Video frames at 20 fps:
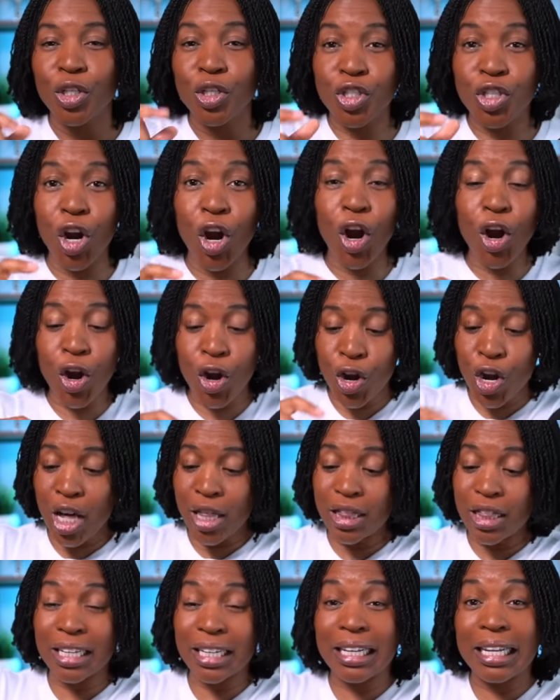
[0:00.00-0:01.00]
Turn
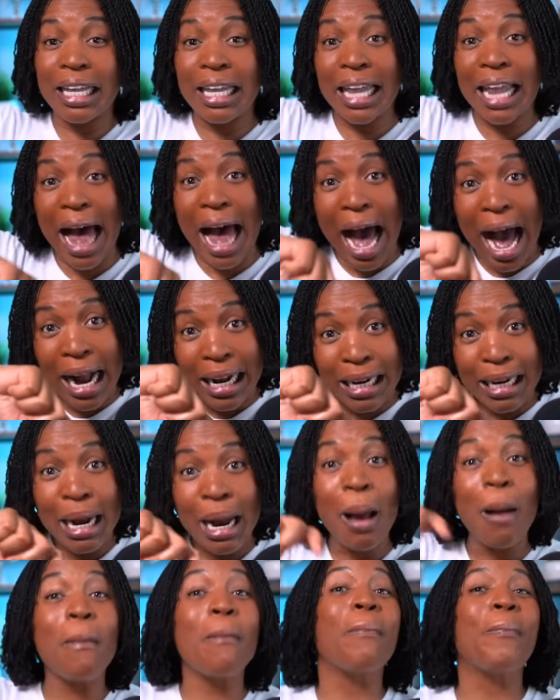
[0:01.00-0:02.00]
the clock
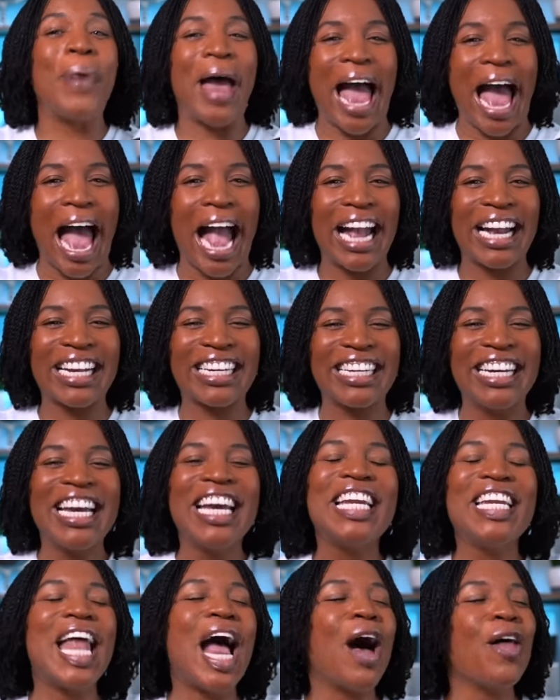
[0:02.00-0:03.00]
back.
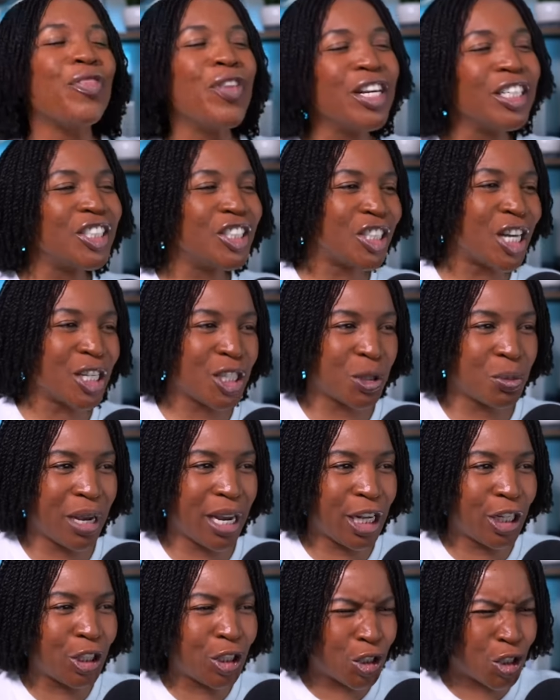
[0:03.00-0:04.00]
Now, this just
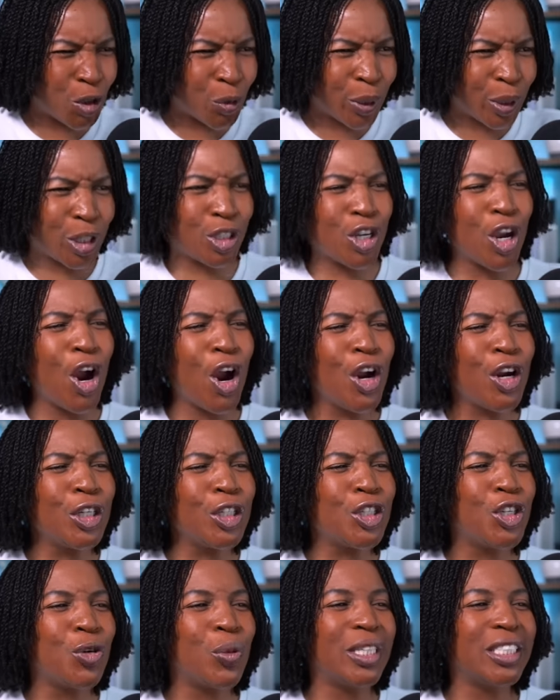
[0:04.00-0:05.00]
means to
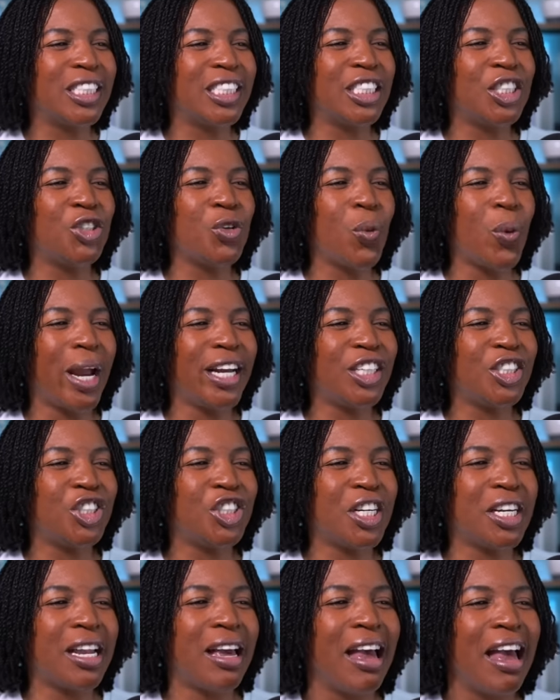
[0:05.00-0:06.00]
return to a
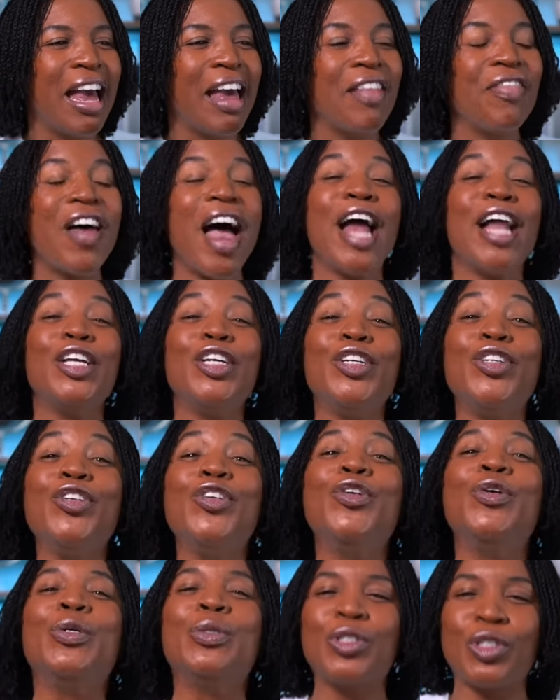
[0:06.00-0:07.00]
situation that
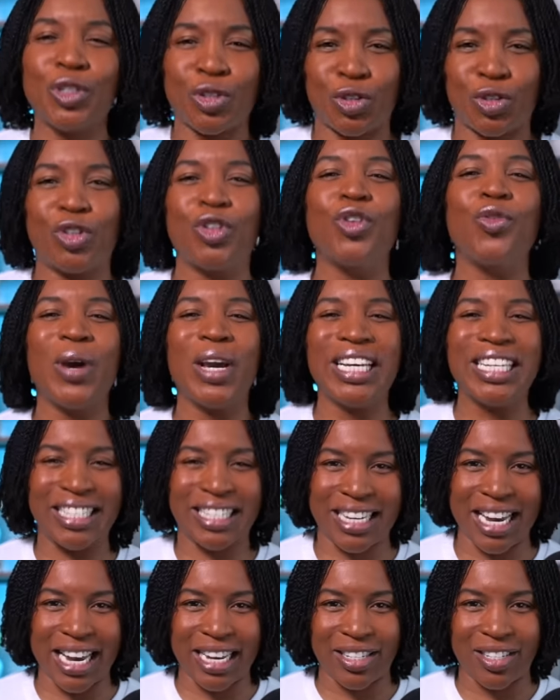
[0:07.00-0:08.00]
used to
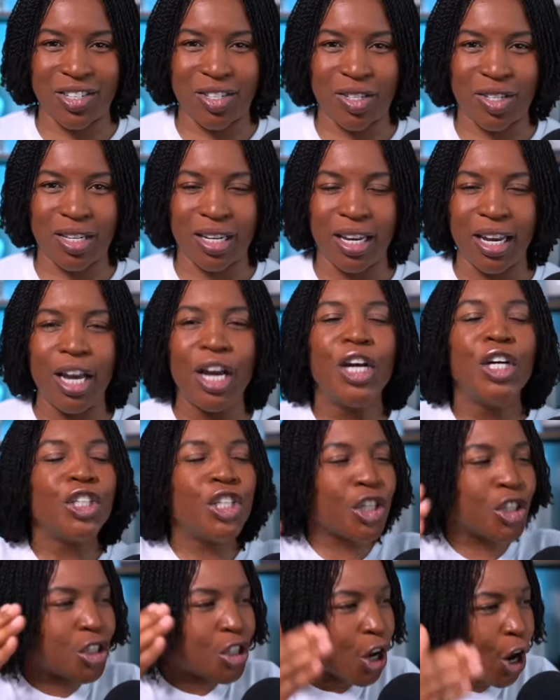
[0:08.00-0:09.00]
exist.
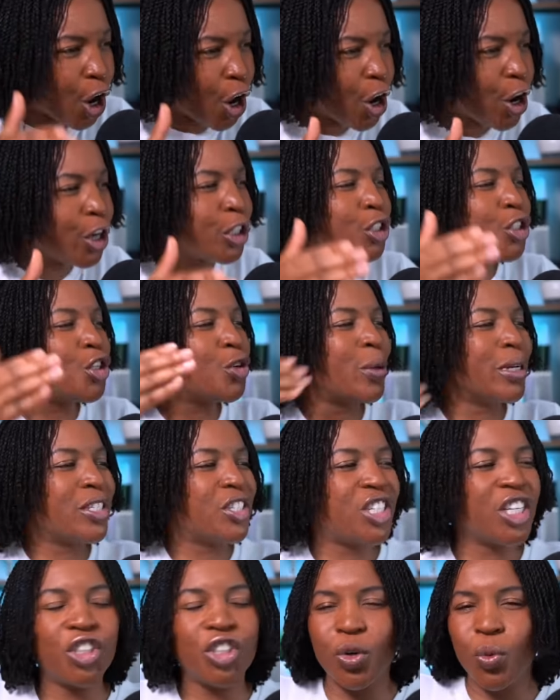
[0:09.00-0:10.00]
To turn to a
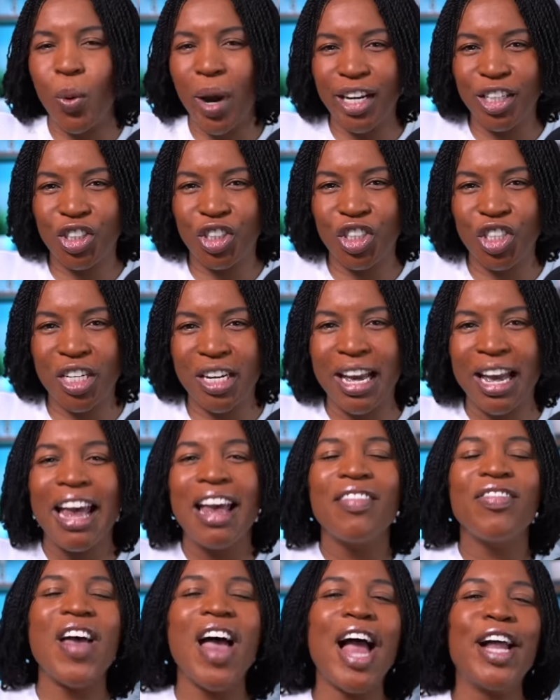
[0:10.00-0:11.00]
situation
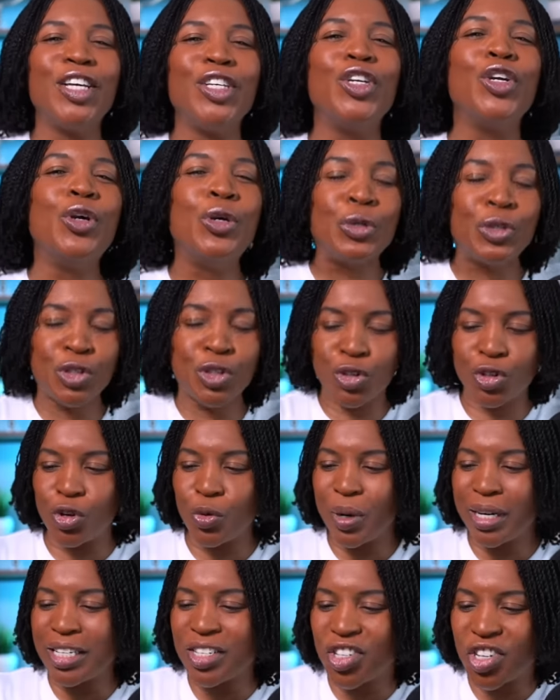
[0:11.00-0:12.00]
that used
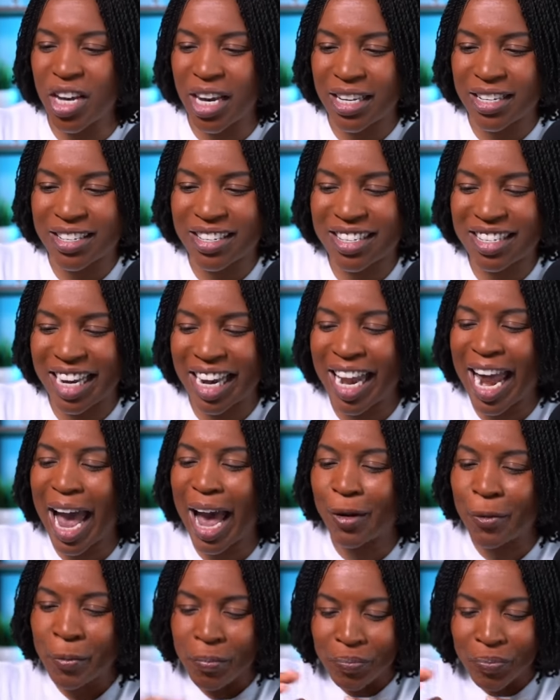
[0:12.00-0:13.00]
to exist. And
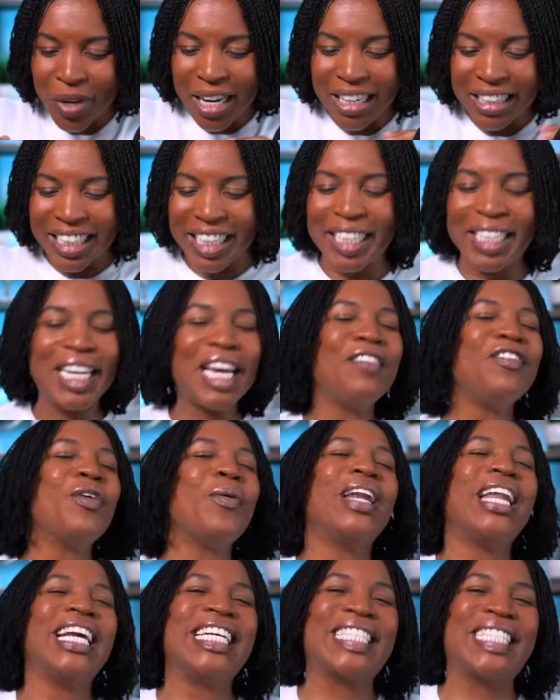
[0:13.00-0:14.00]
now, to give
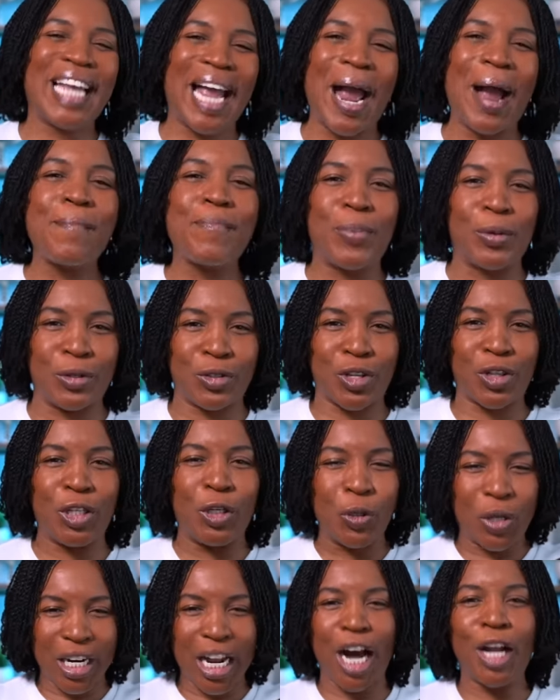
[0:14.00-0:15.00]
you an example so that
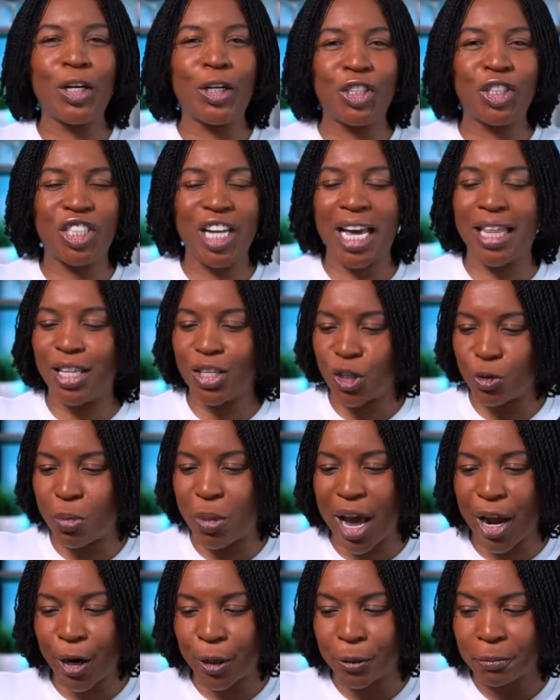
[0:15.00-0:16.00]
you can understand this
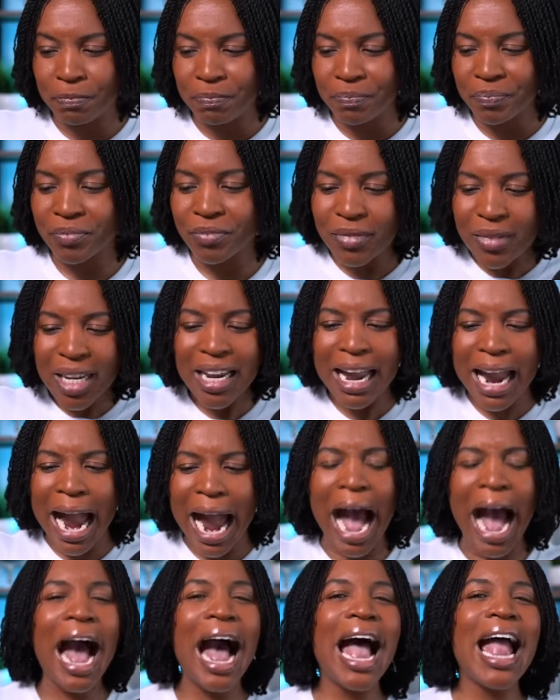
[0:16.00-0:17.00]
better,
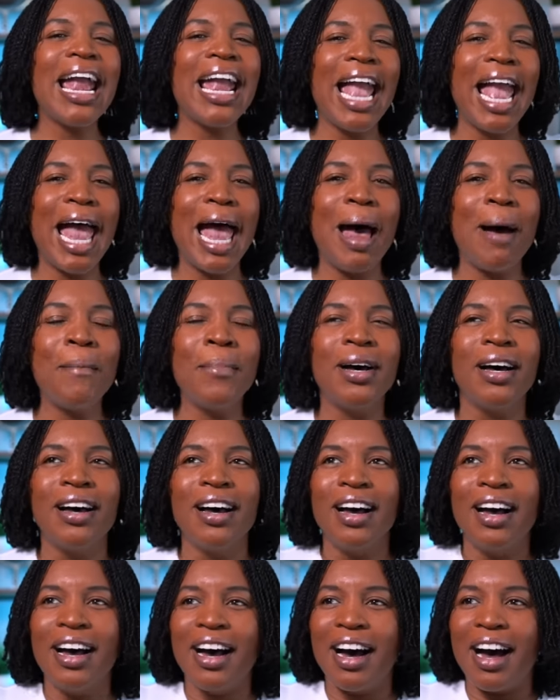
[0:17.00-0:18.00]
I am
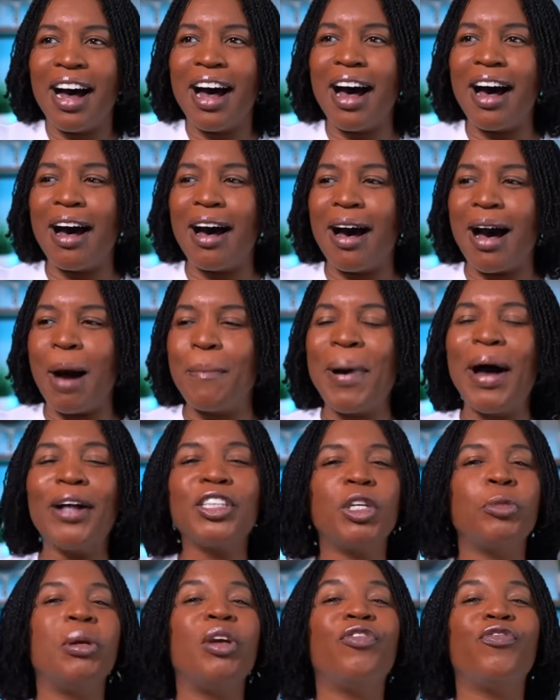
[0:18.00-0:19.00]
uh,
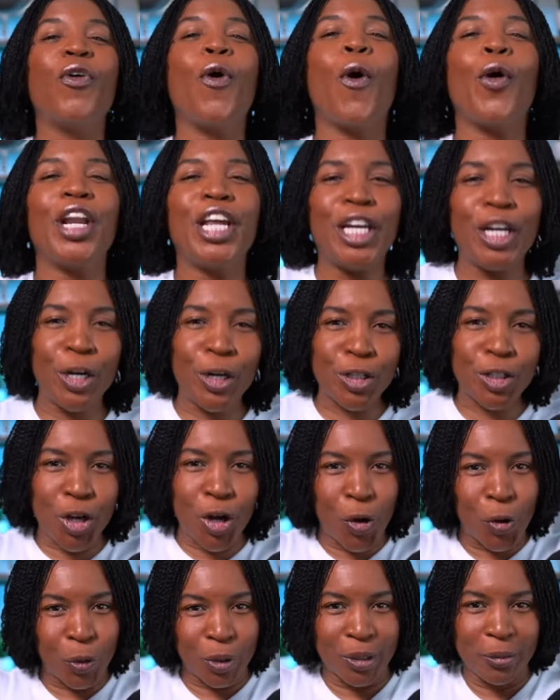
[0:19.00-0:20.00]
about to be 40 years
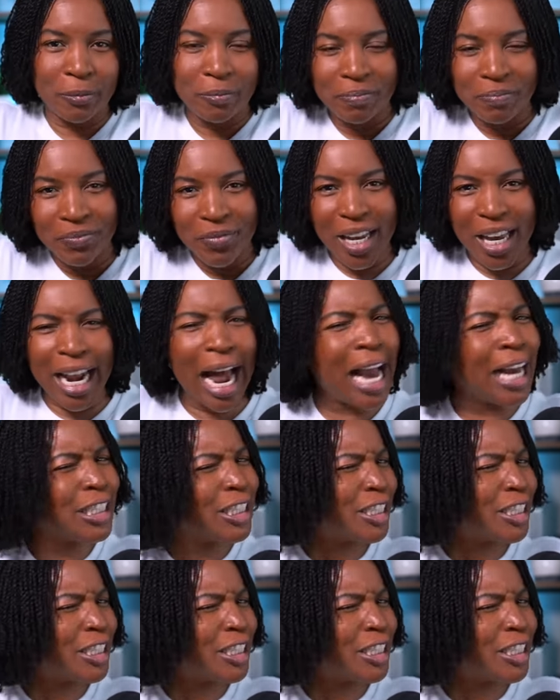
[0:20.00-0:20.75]
old. And I